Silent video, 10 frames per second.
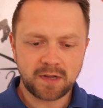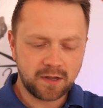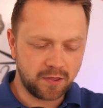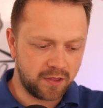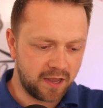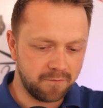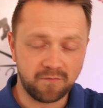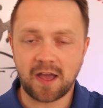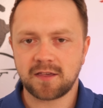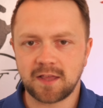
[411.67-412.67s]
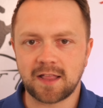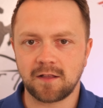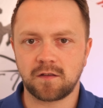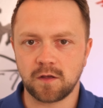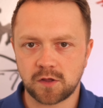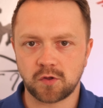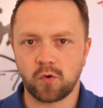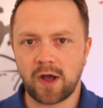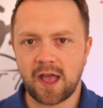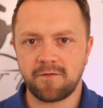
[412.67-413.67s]
they invested into it so
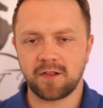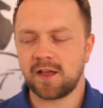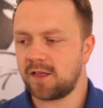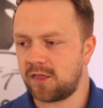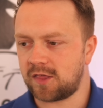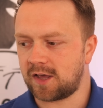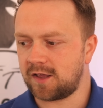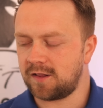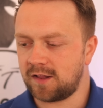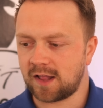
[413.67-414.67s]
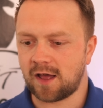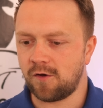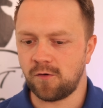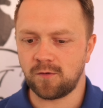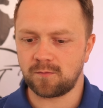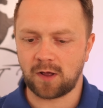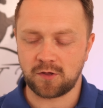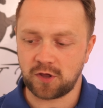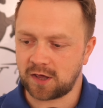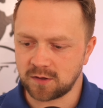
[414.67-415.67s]
heavily that now,
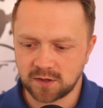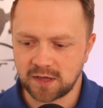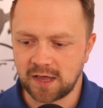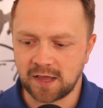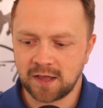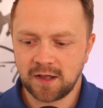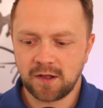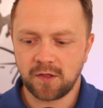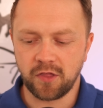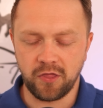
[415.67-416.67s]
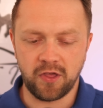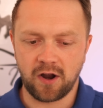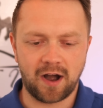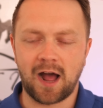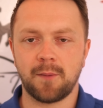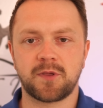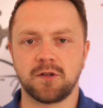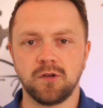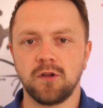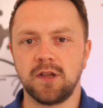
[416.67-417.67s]
as you can see, they are
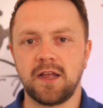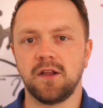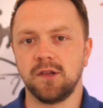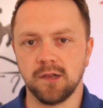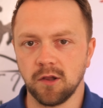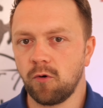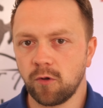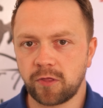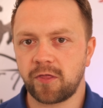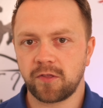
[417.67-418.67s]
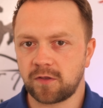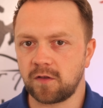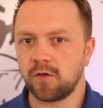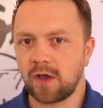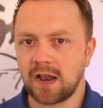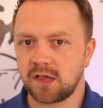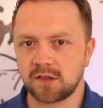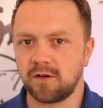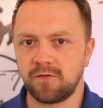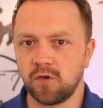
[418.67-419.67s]
absolutely loath to do any
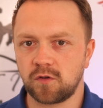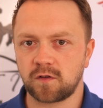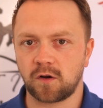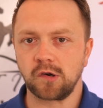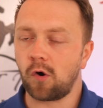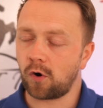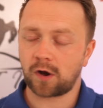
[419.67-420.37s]
sort of U-turn or